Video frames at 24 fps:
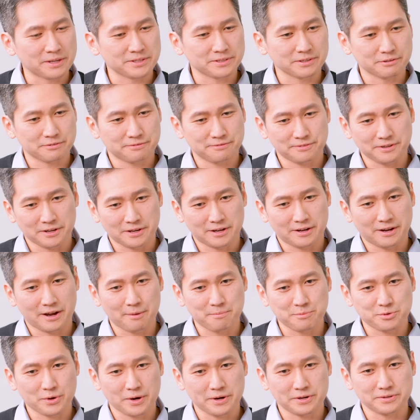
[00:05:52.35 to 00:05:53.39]
as if
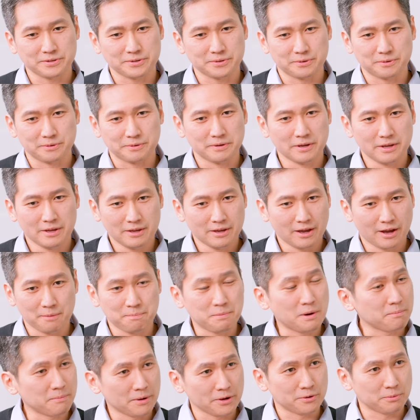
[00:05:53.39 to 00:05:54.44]
I'm trying to
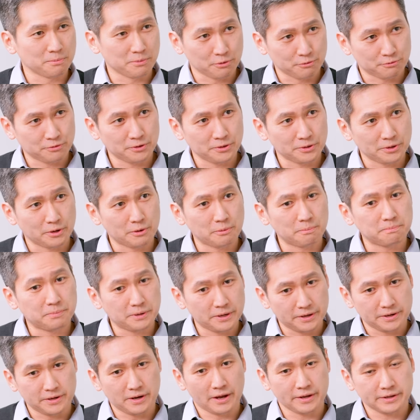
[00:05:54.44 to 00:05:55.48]
pump my own portfolio.
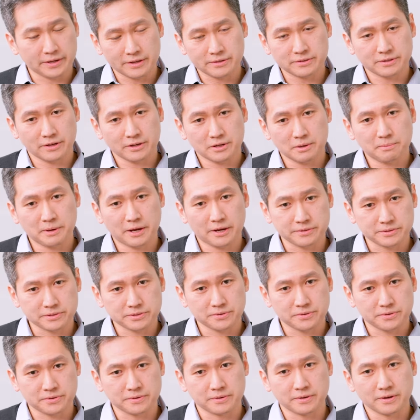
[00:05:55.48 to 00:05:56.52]
But I can talk about
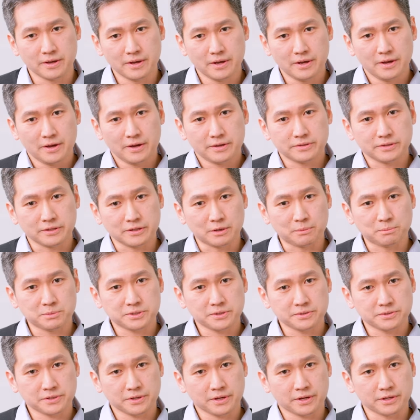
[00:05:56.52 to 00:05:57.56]
certain themes,
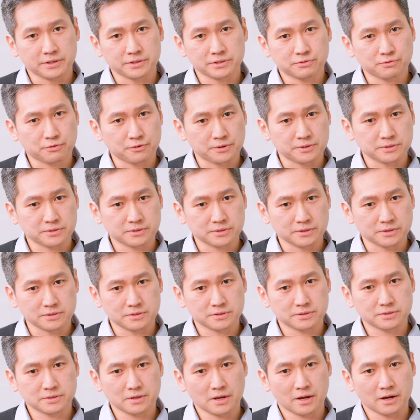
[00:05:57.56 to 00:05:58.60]
such as, for
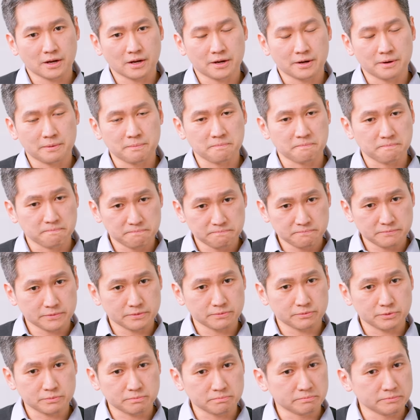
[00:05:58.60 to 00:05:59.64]
instance,
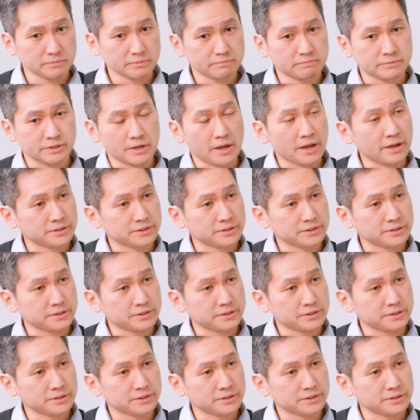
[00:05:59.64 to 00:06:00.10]
the